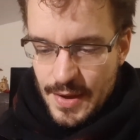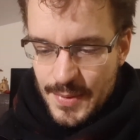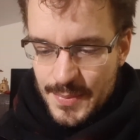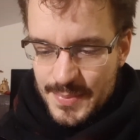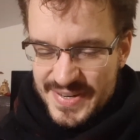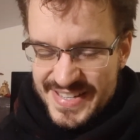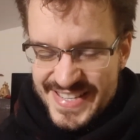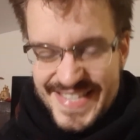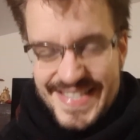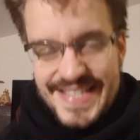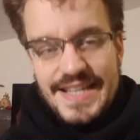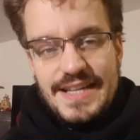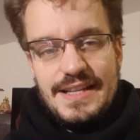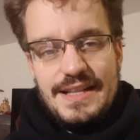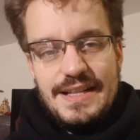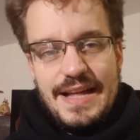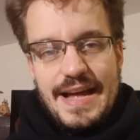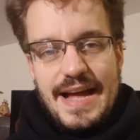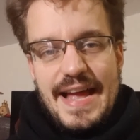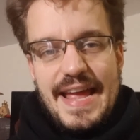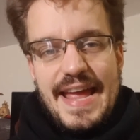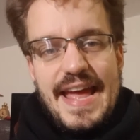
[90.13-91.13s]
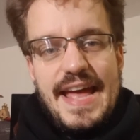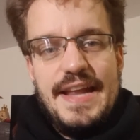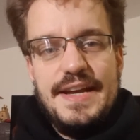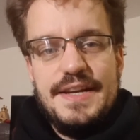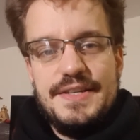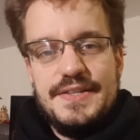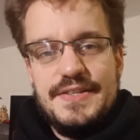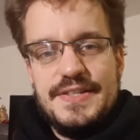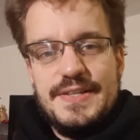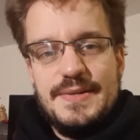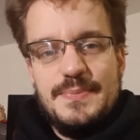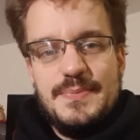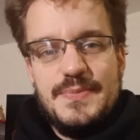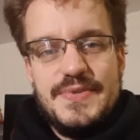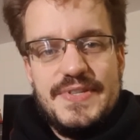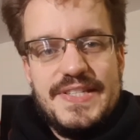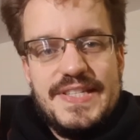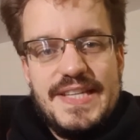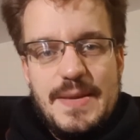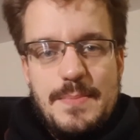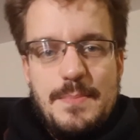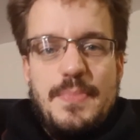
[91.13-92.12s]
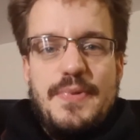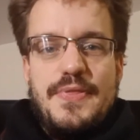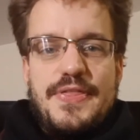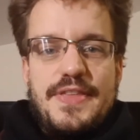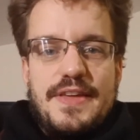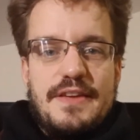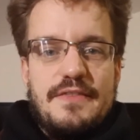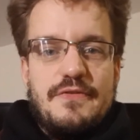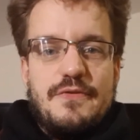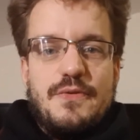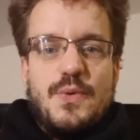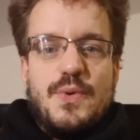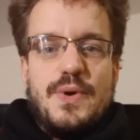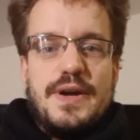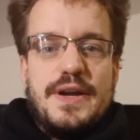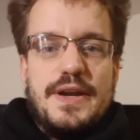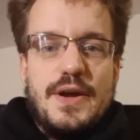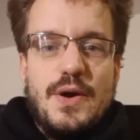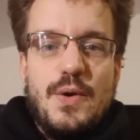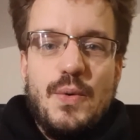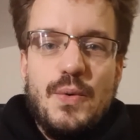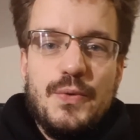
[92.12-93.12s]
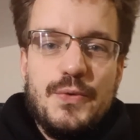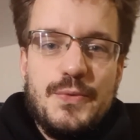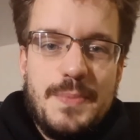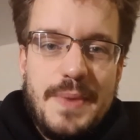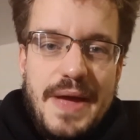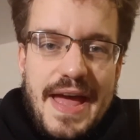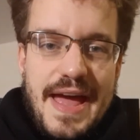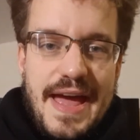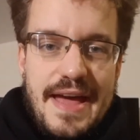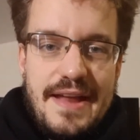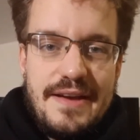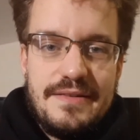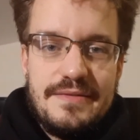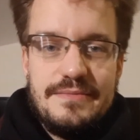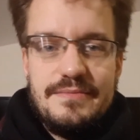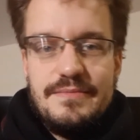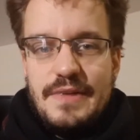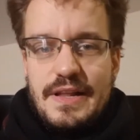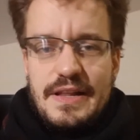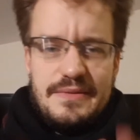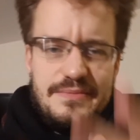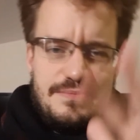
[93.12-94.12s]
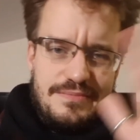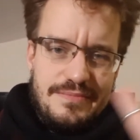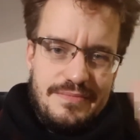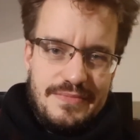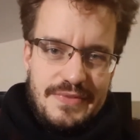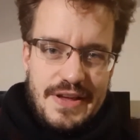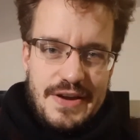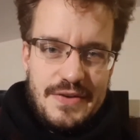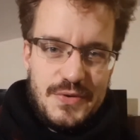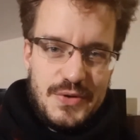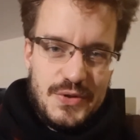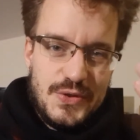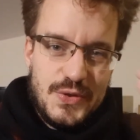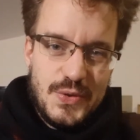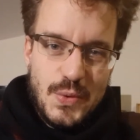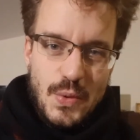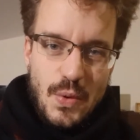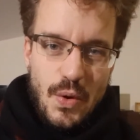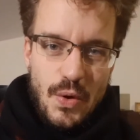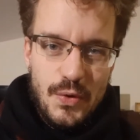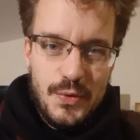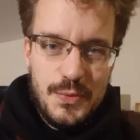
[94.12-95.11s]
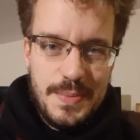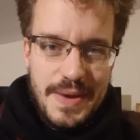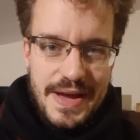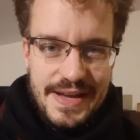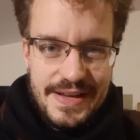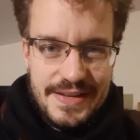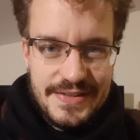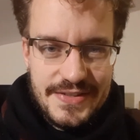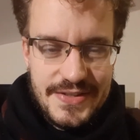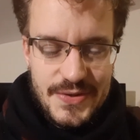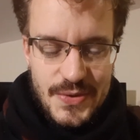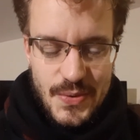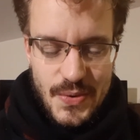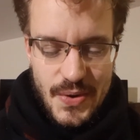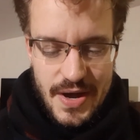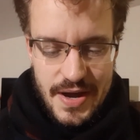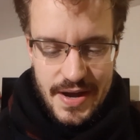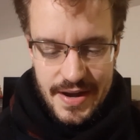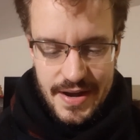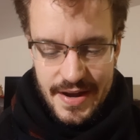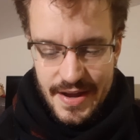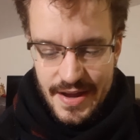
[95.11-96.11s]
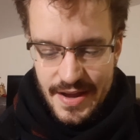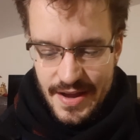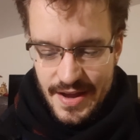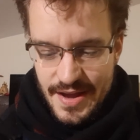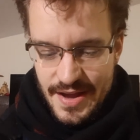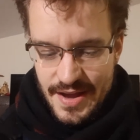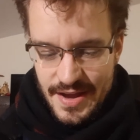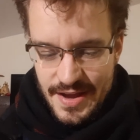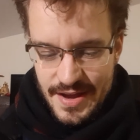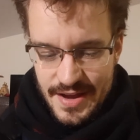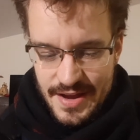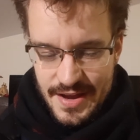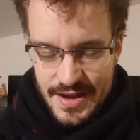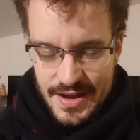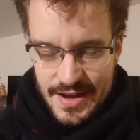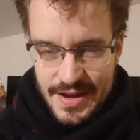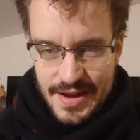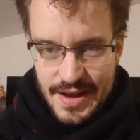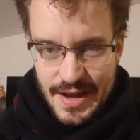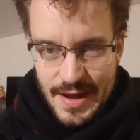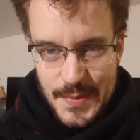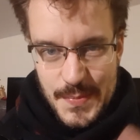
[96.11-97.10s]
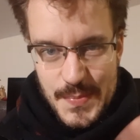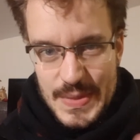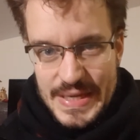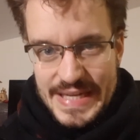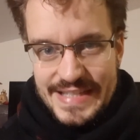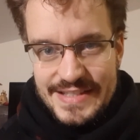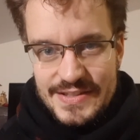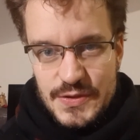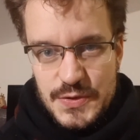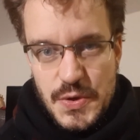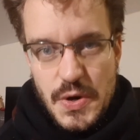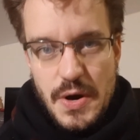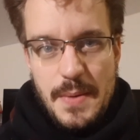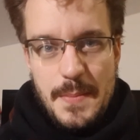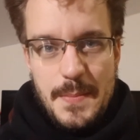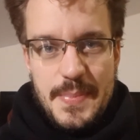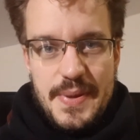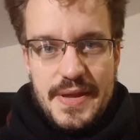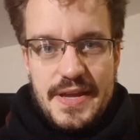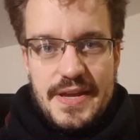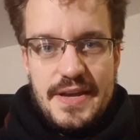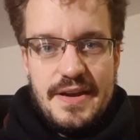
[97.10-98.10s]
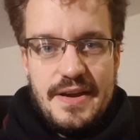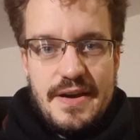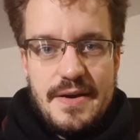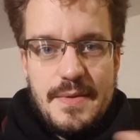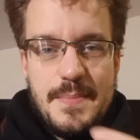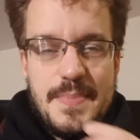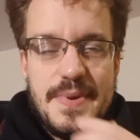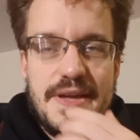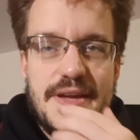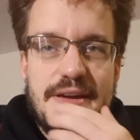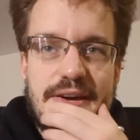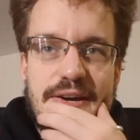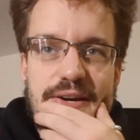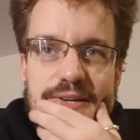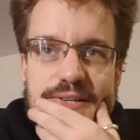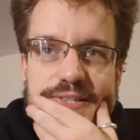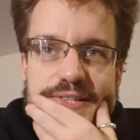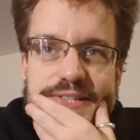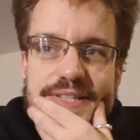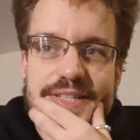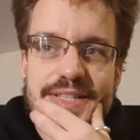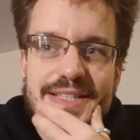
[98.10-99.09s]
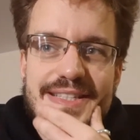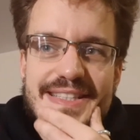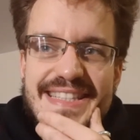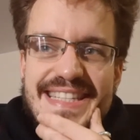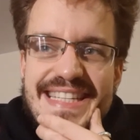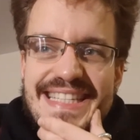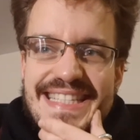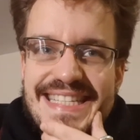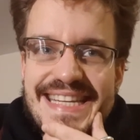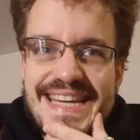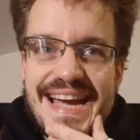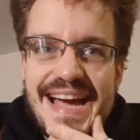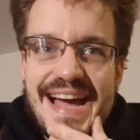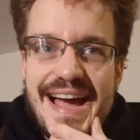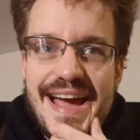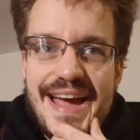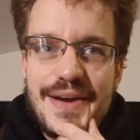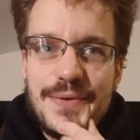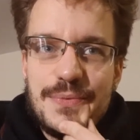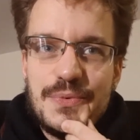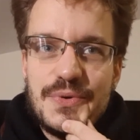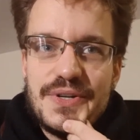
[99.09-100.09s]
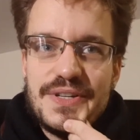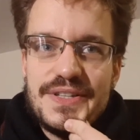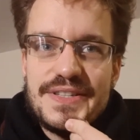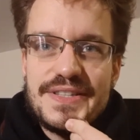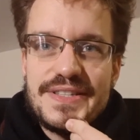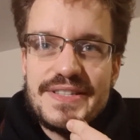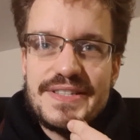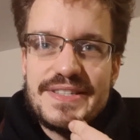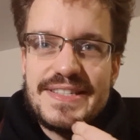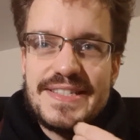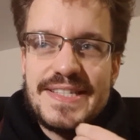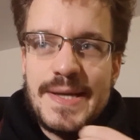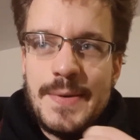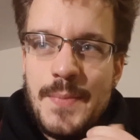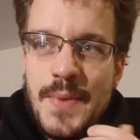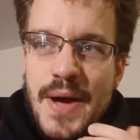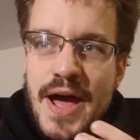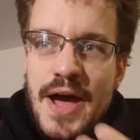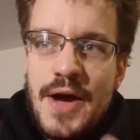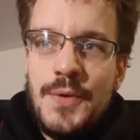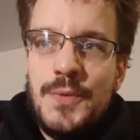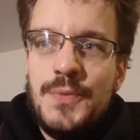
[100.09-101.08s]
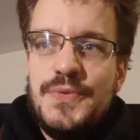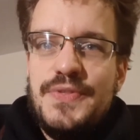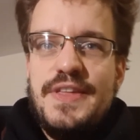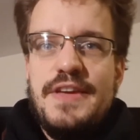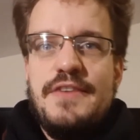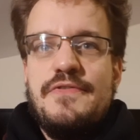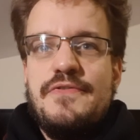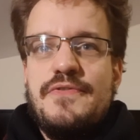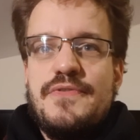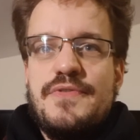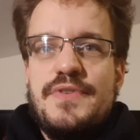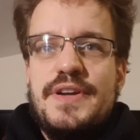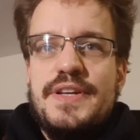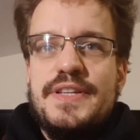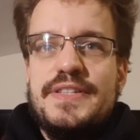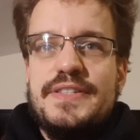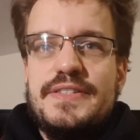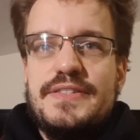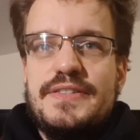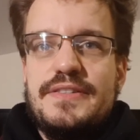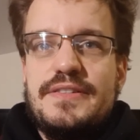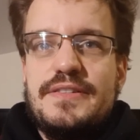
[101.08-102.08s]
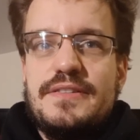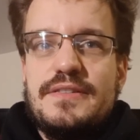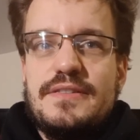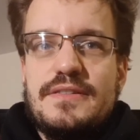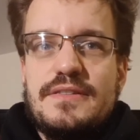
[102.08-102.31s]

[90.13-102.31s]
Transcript: But still, I had some sympathy for the old man. There were two old men, so I mean Trump here, because that guy was somehow different.